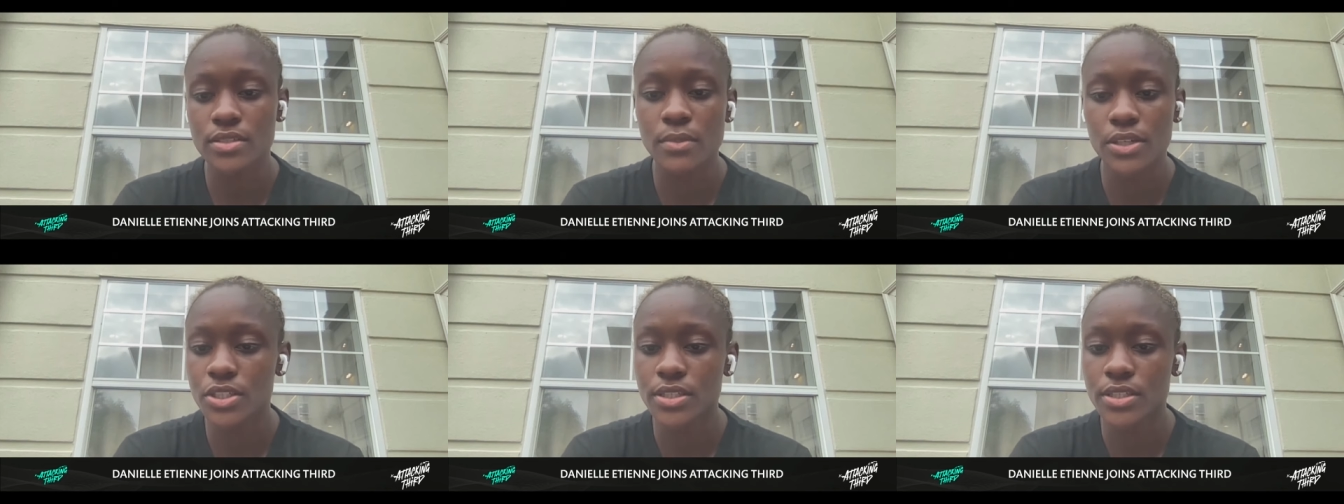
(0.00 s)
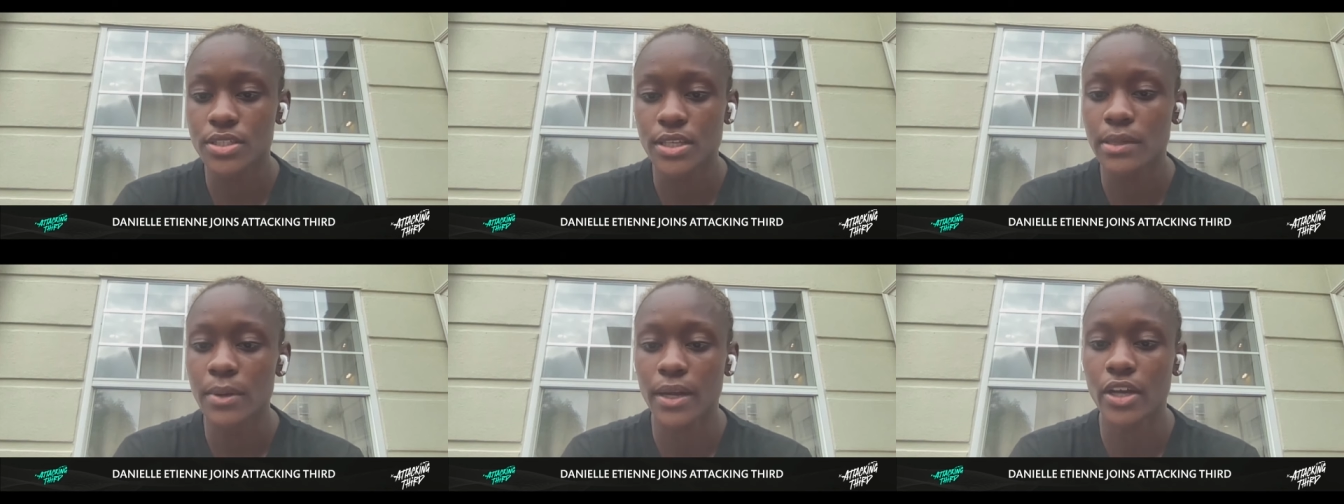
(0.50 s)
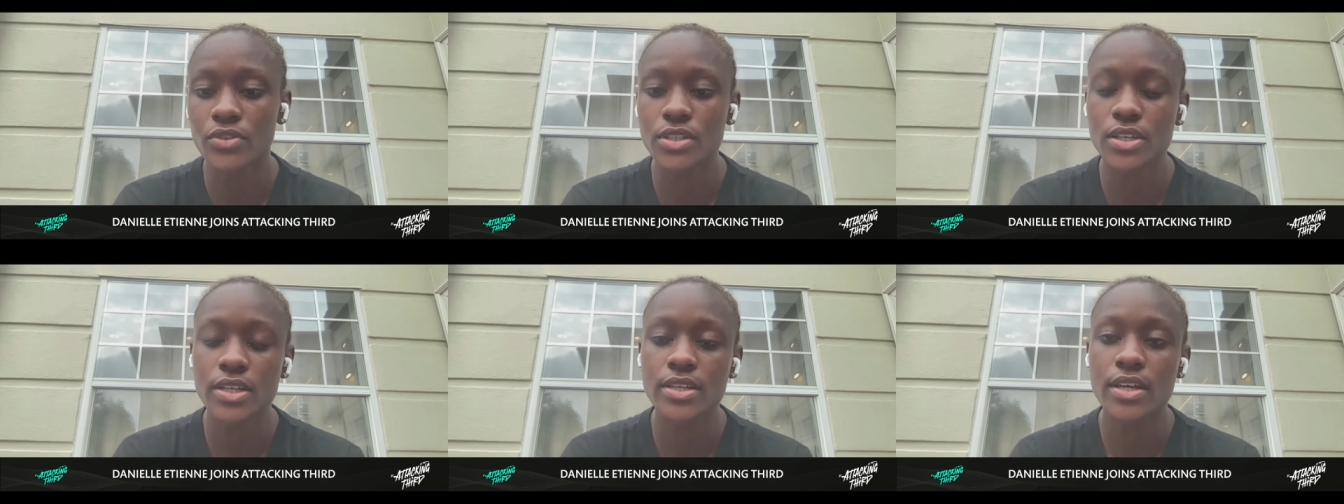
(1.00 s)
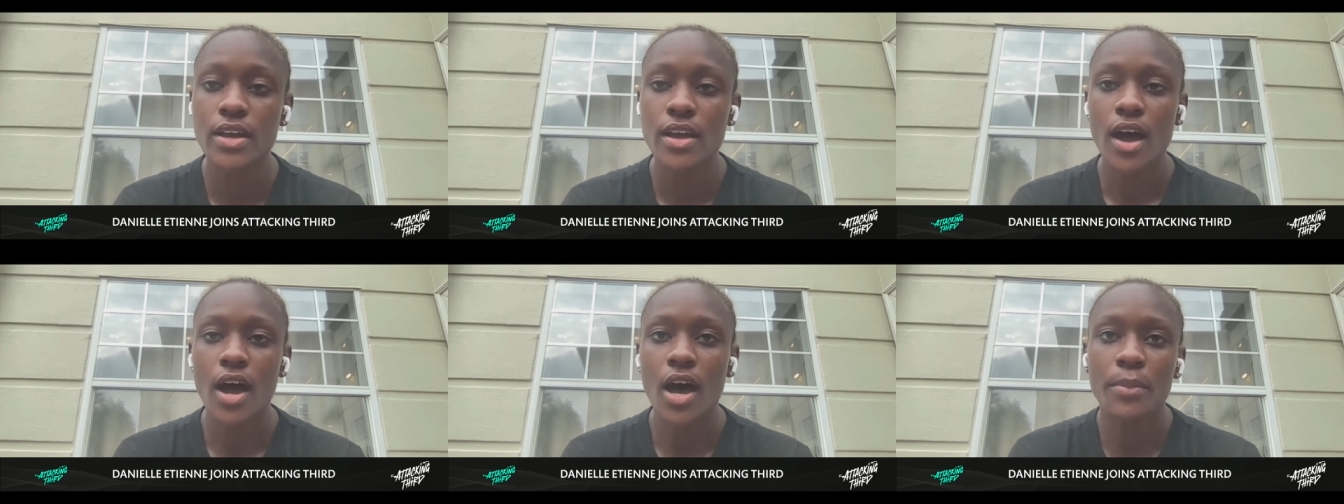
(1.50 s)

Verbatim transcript: just as much as anybody else could.